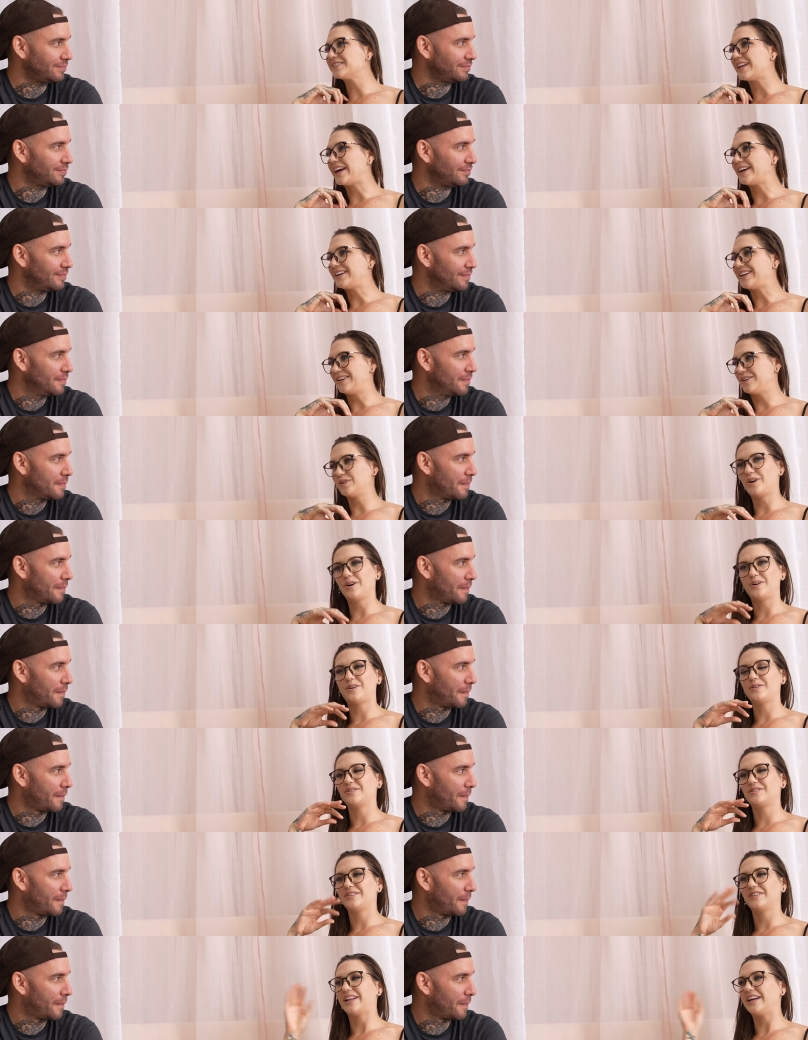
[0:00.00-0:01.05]
Speaker 1: like, he'll
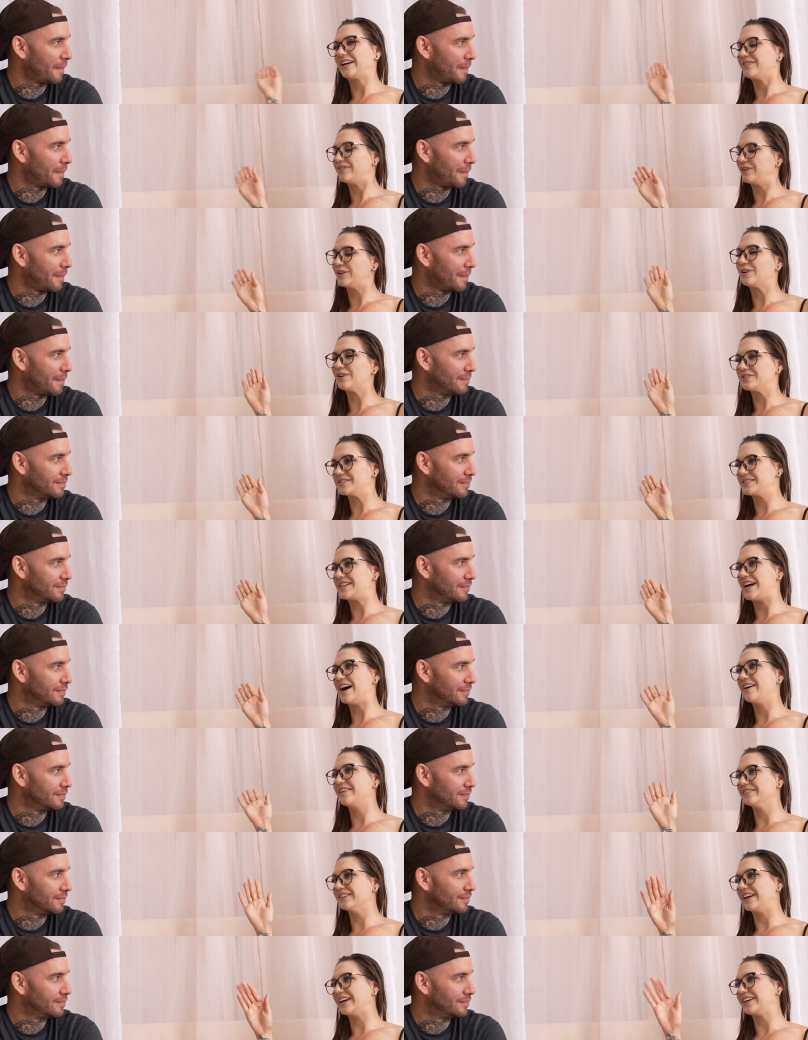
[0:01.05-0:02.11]
go, like, if the girl's
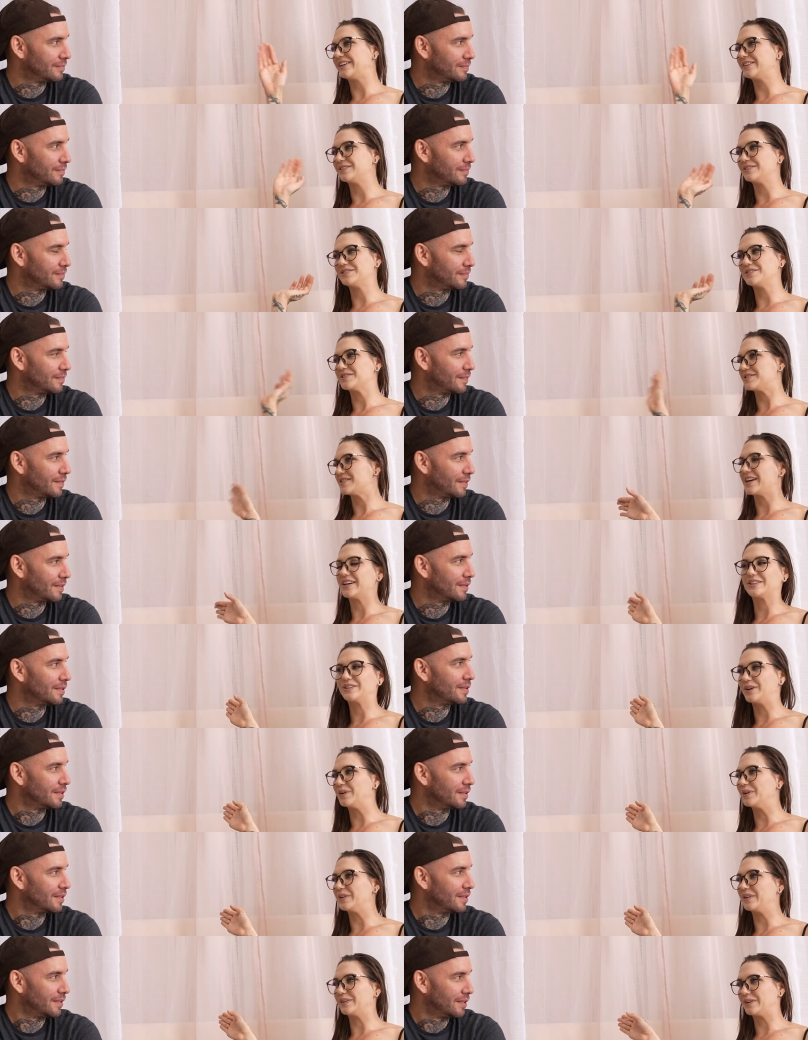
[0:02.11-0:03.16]
down, like, he'll just, like,
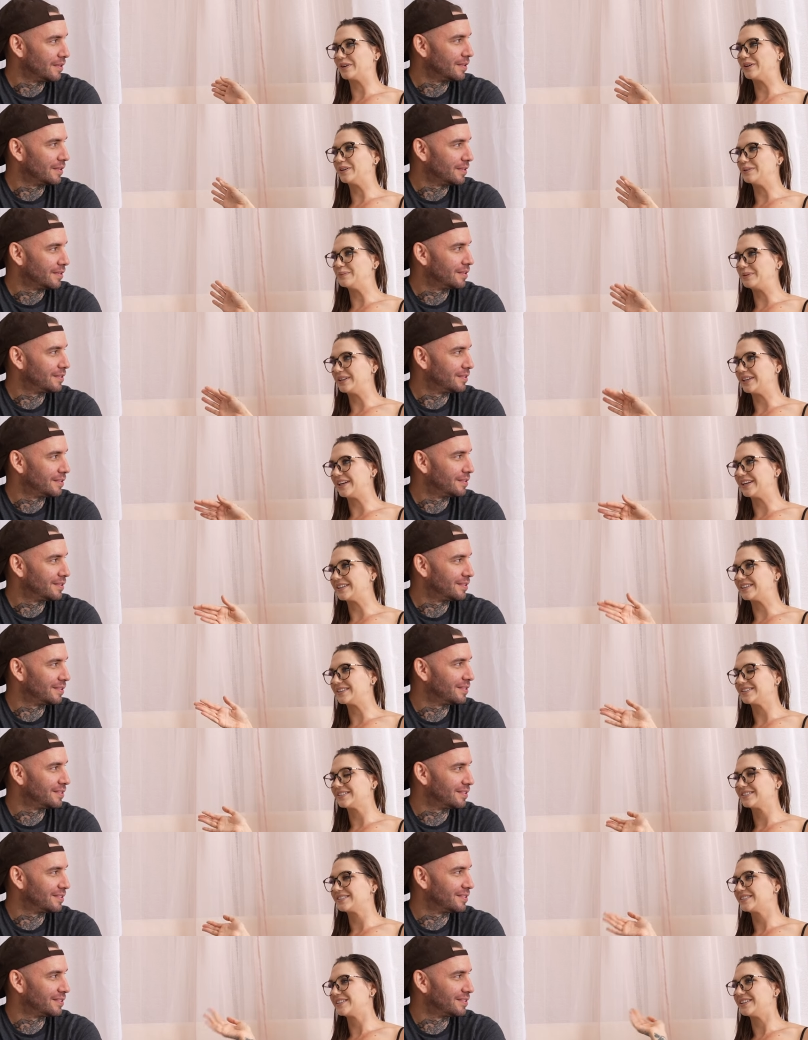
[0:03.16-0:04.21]
go to the girl and be
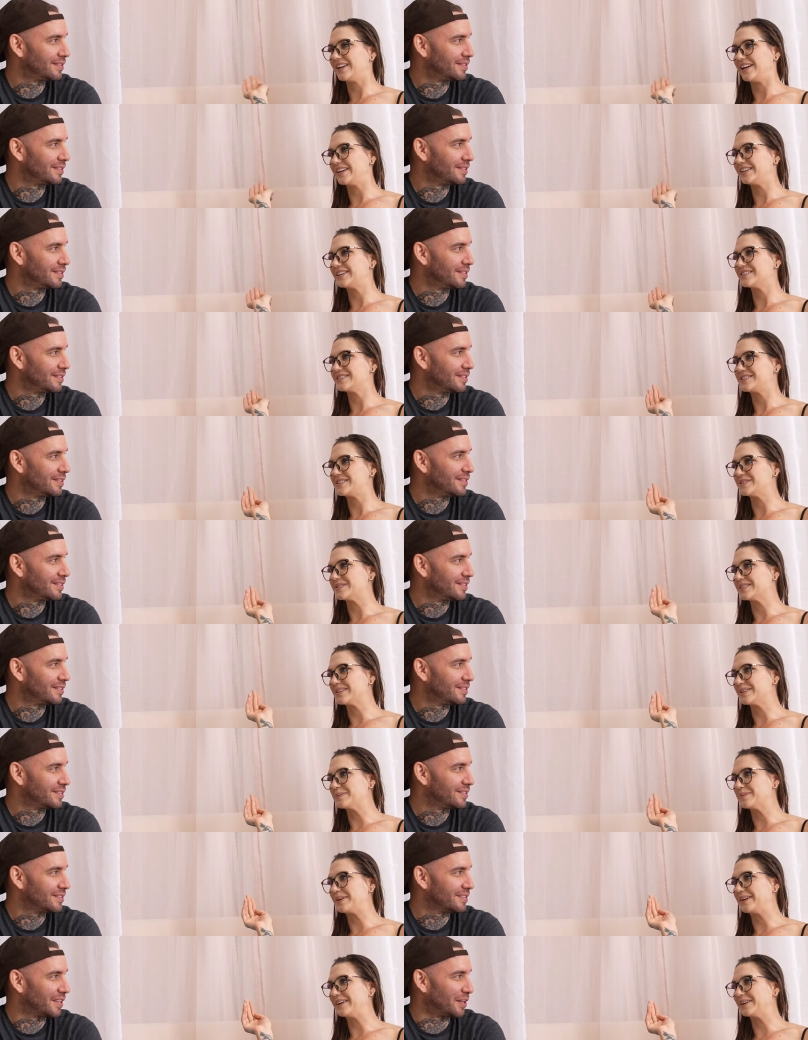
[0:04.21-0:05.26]
like, can I kiss you a
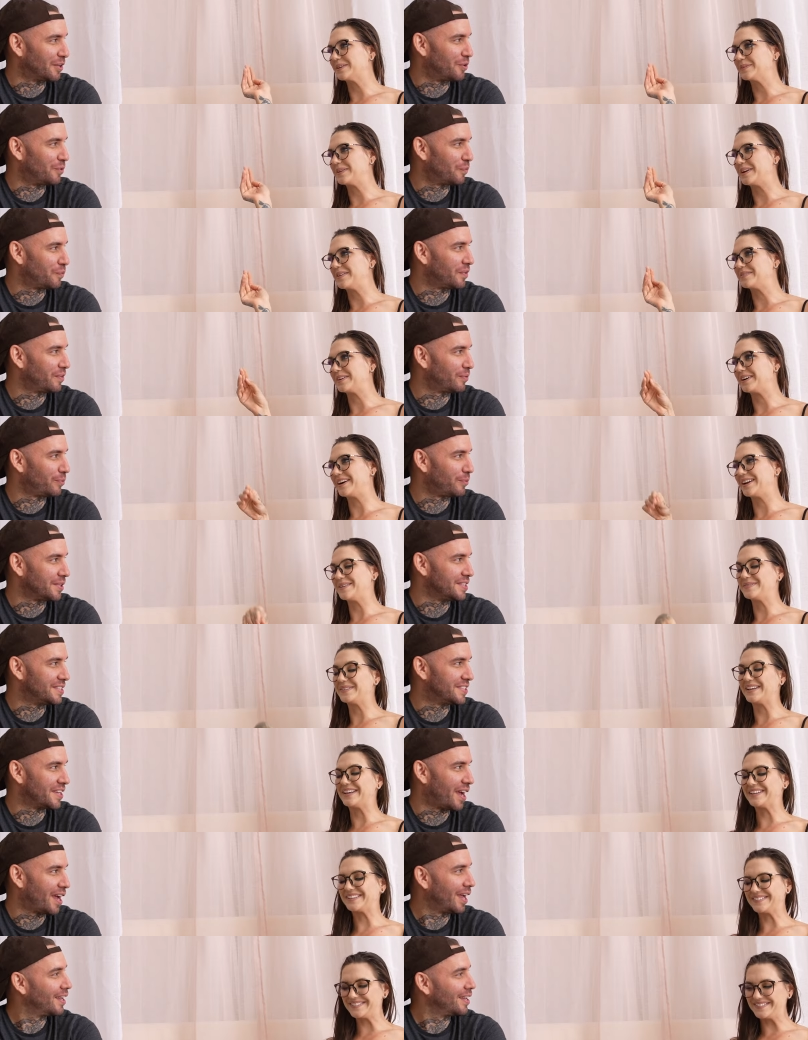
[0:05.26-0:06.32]
little bit or whatever? And I'd be
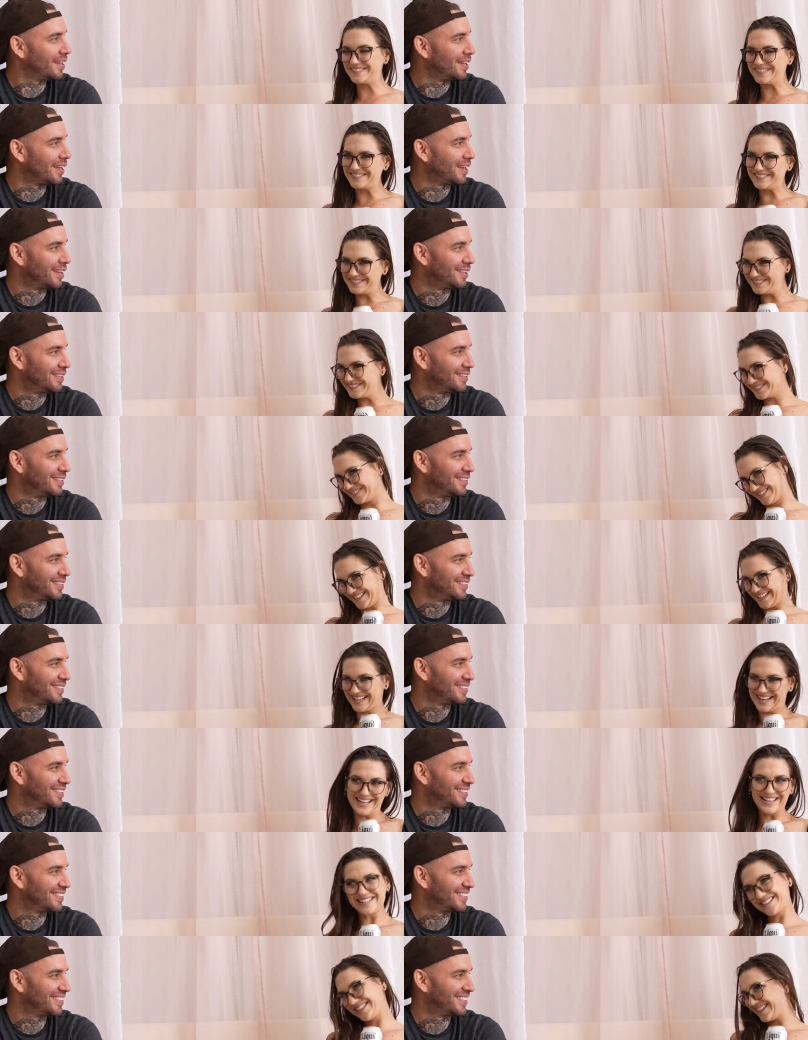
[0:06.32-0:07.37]
like, oh, you
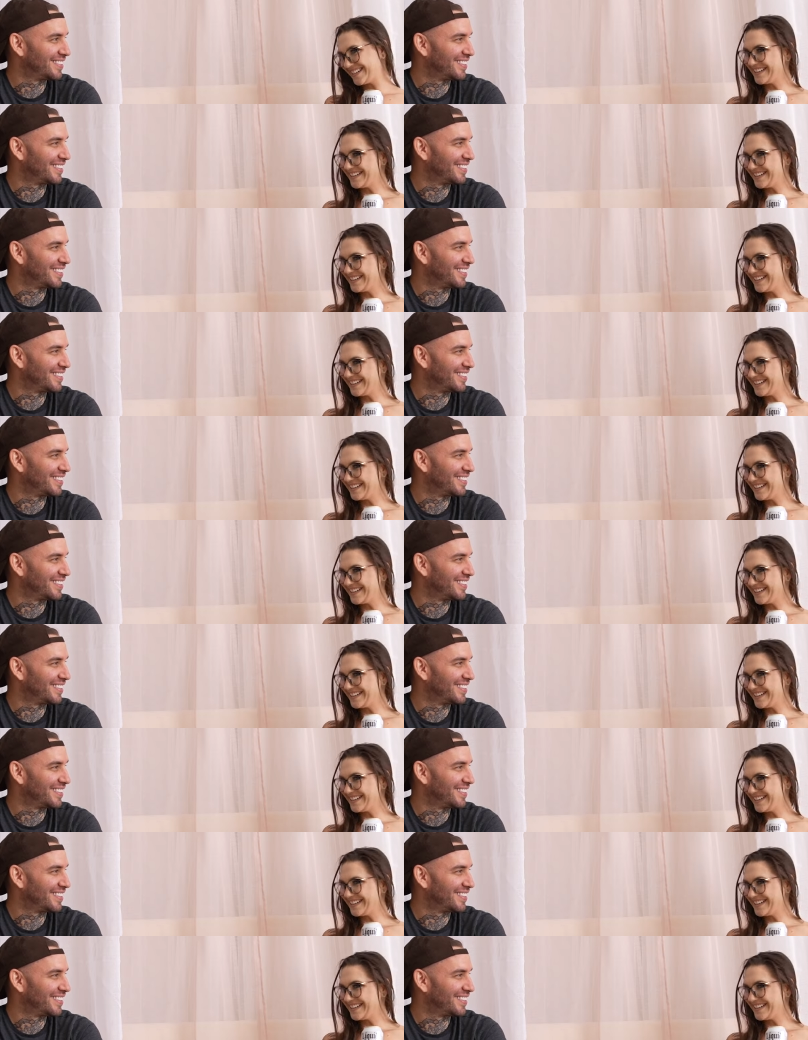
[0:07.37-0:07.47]
like